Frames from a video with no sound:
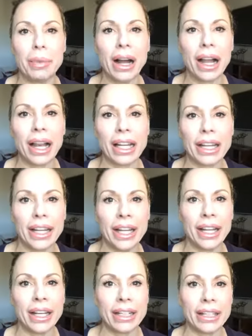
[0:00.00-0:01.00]
piling
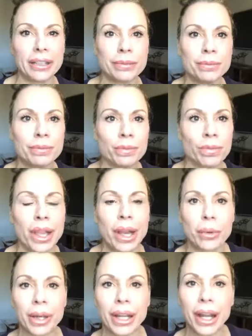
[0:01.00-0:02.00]
in. There
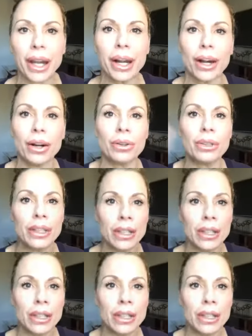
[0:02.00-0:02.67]
we go.